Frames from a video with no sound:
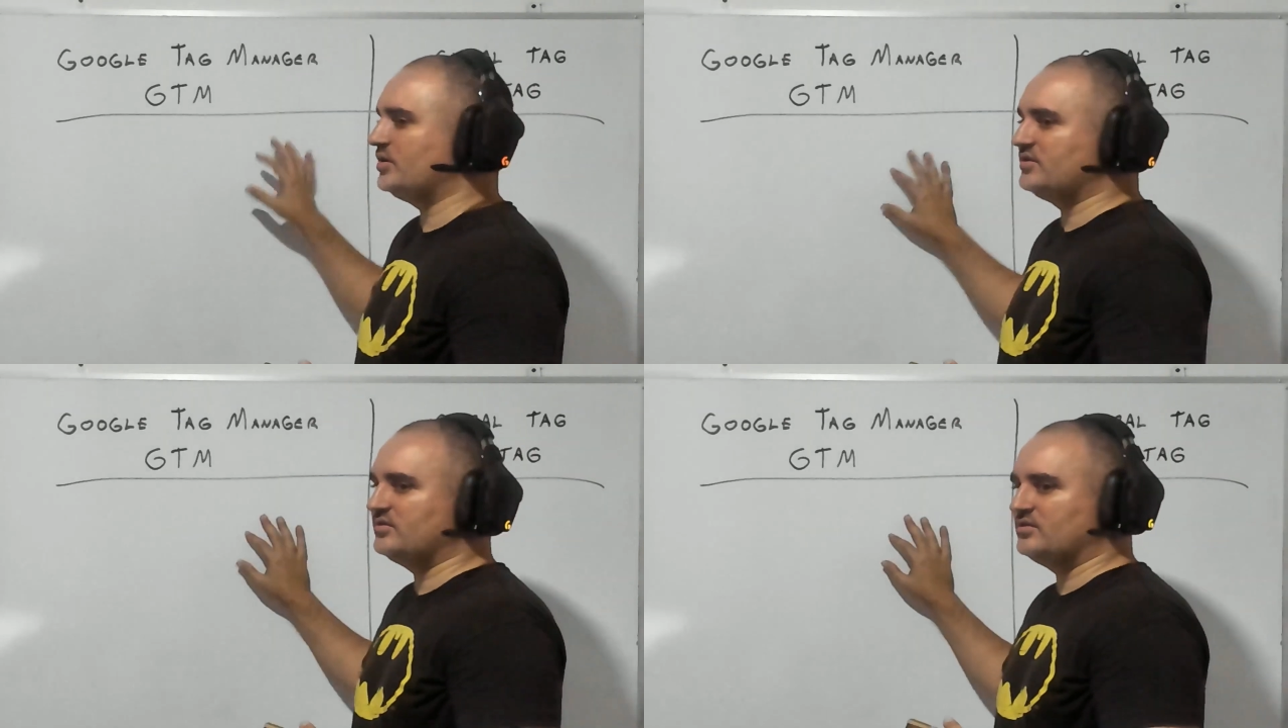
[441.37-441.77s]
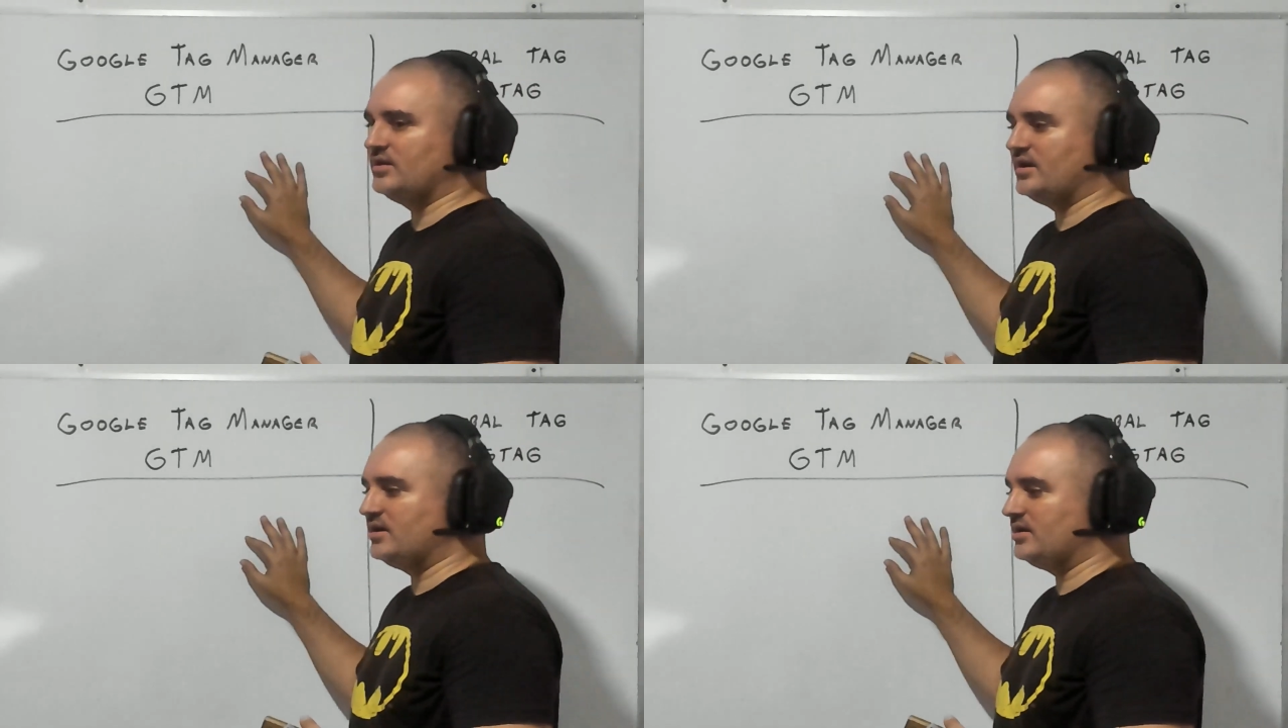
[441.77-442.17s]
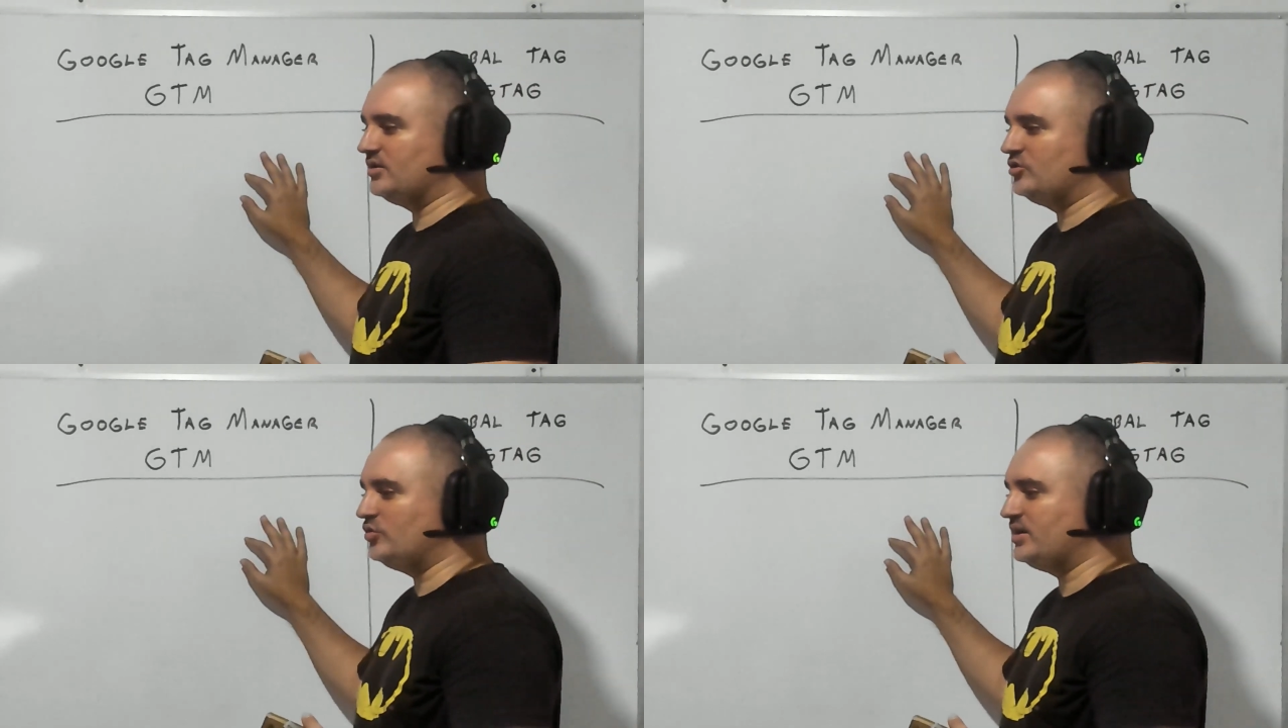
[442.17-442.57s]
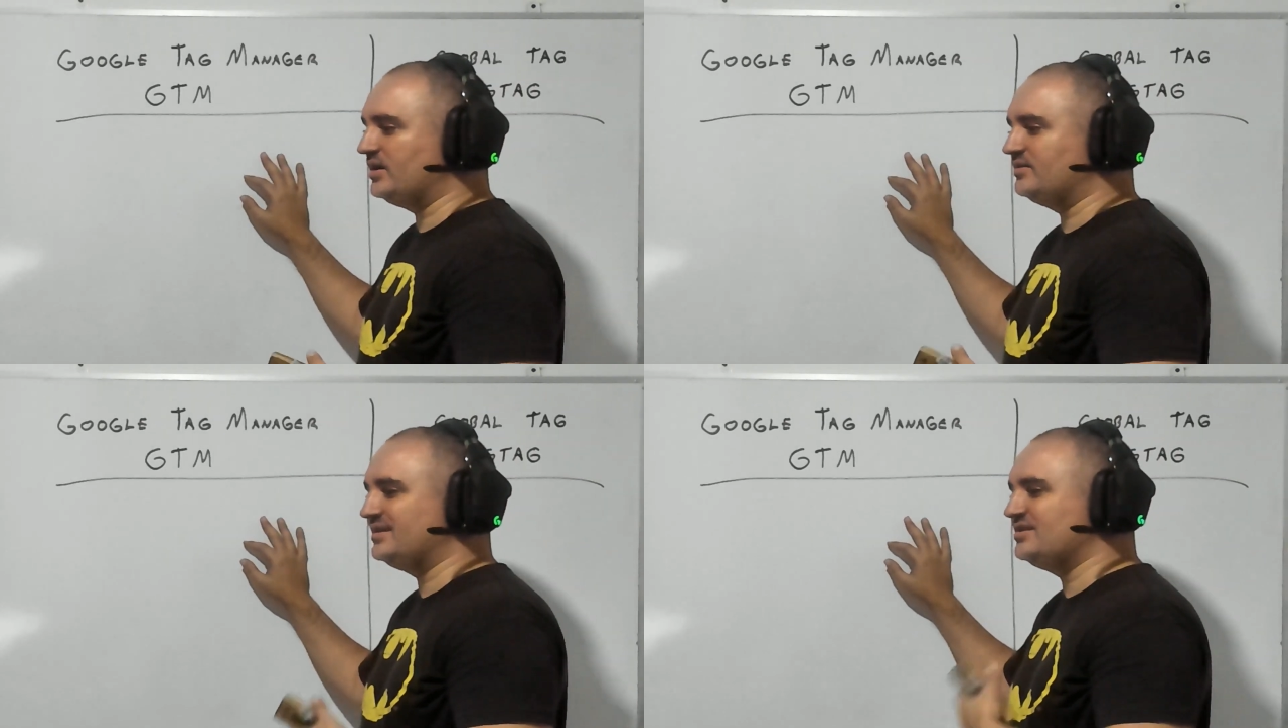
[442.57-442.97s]
it's doing
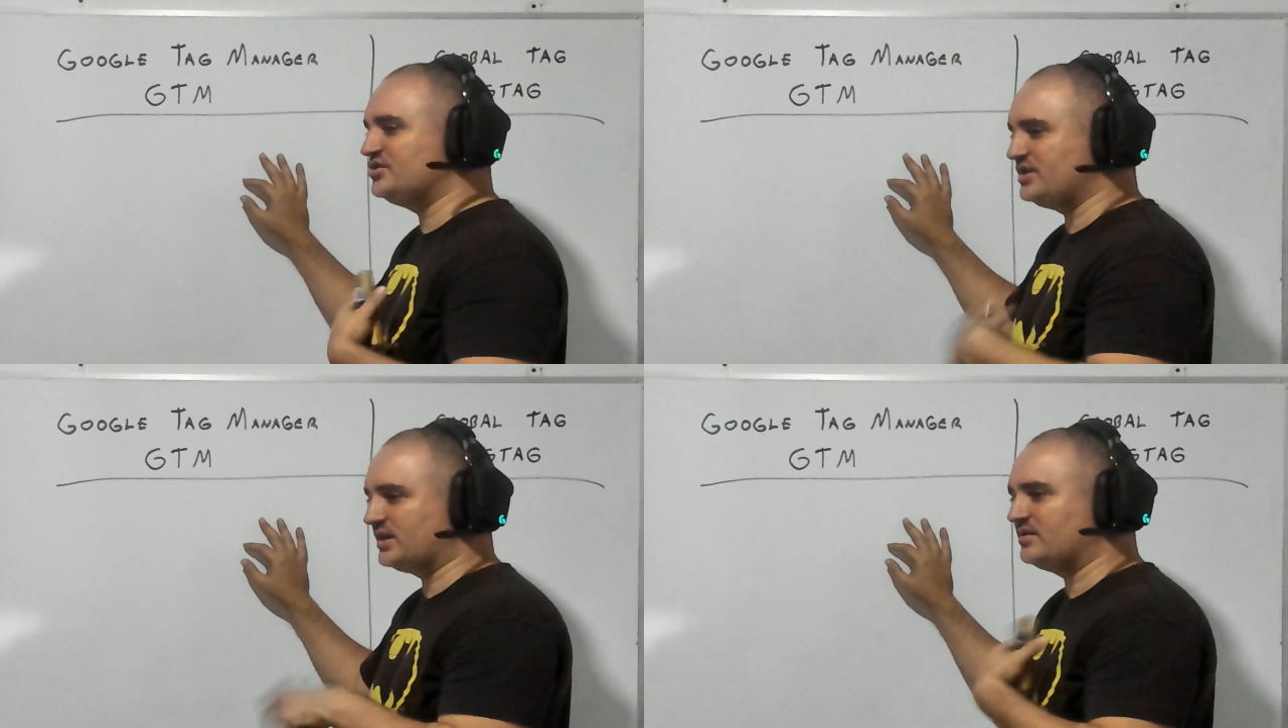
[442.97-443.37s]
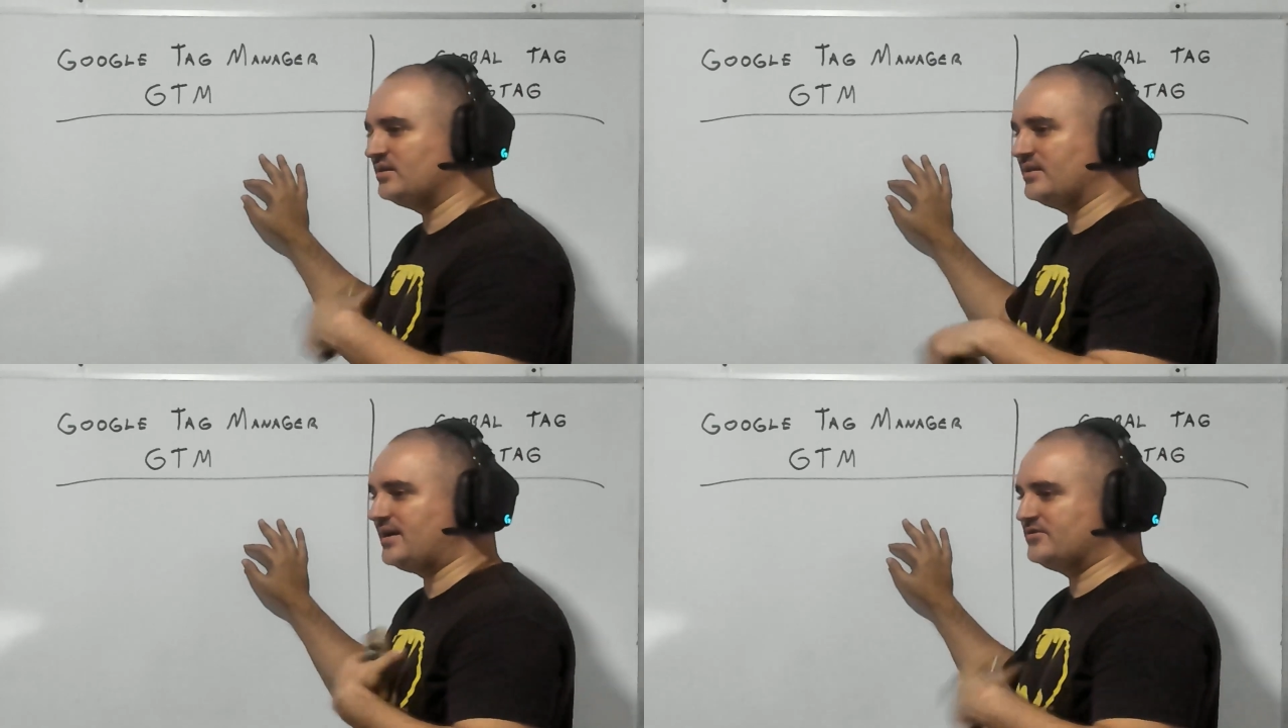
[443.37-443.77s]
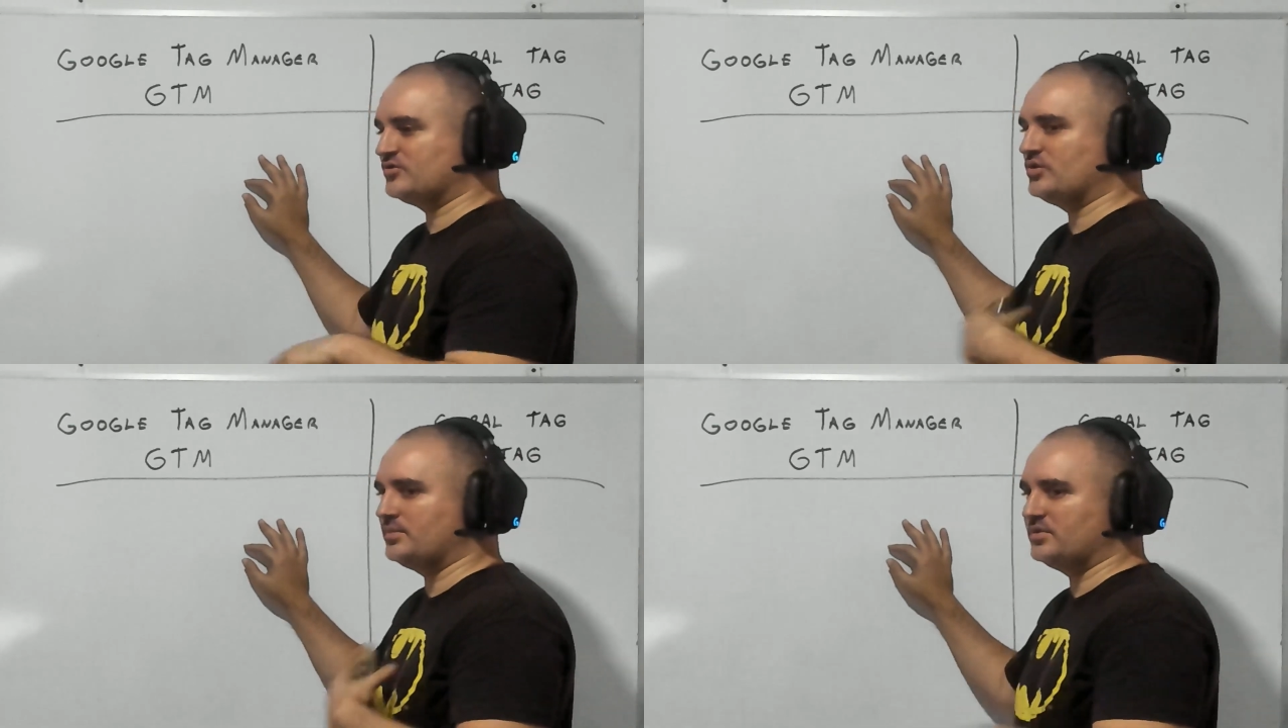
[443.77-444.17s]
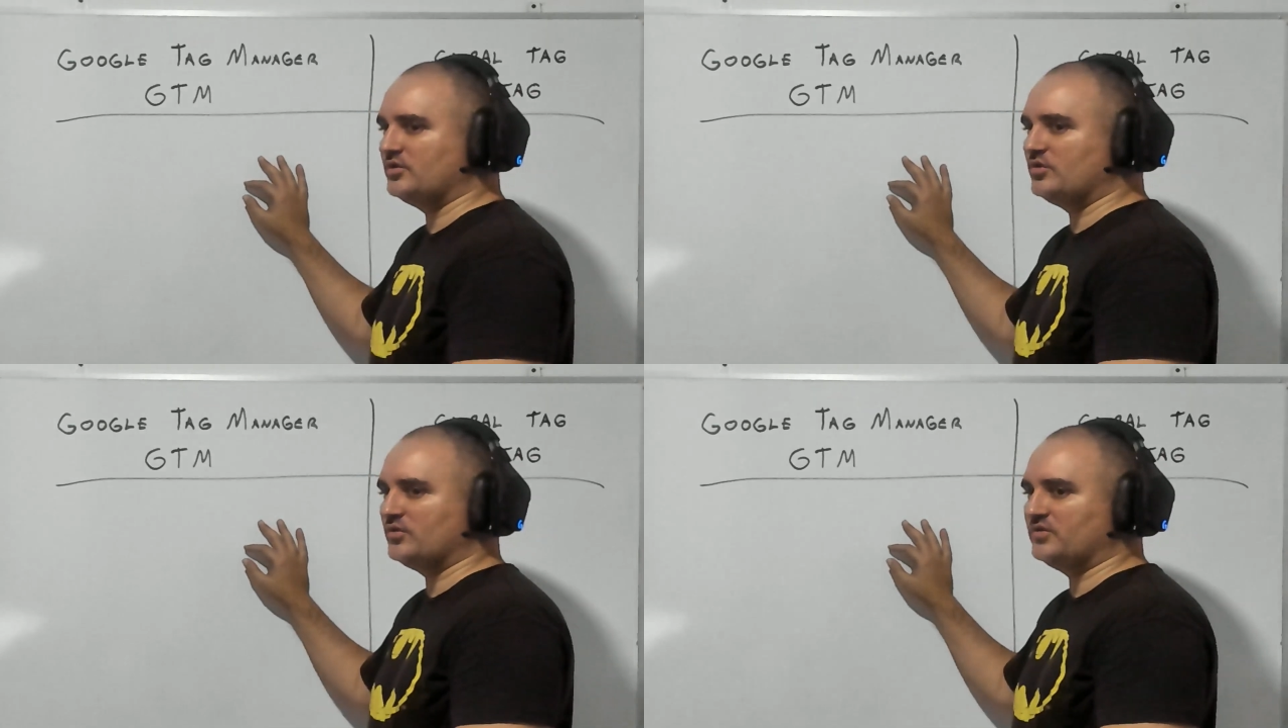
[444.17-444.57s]
is injecting that script
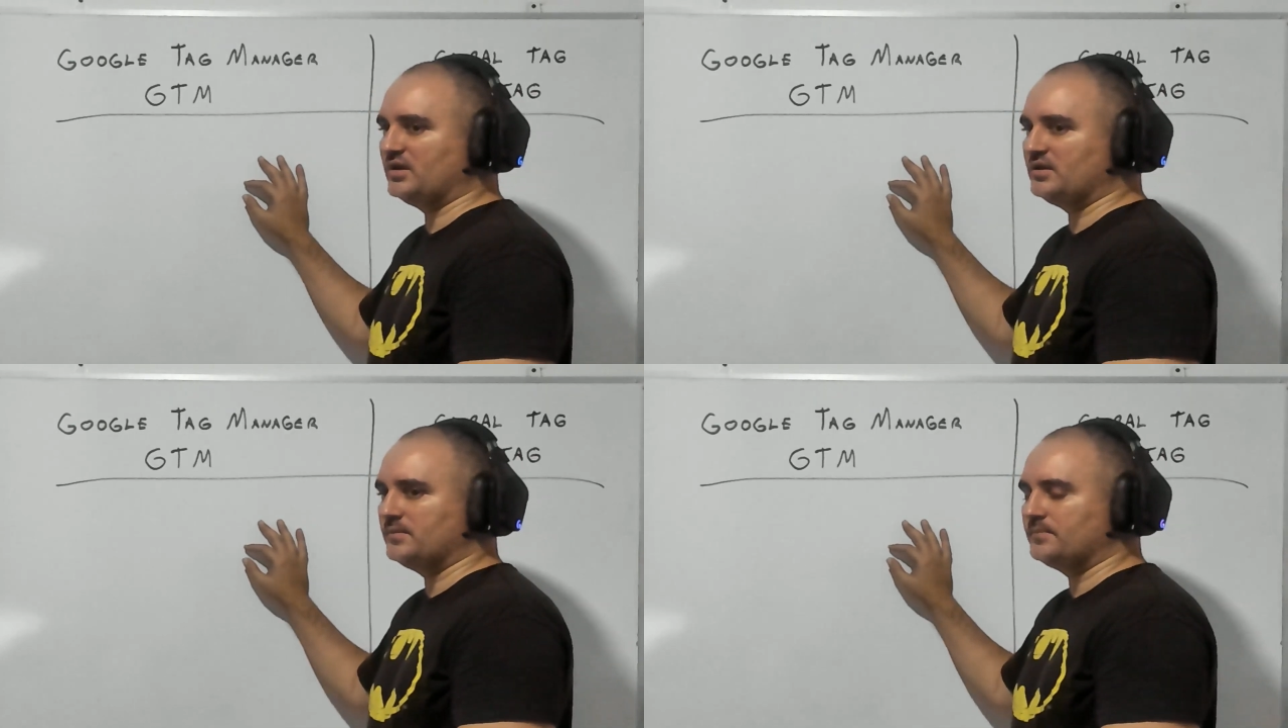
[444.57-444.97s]
into your site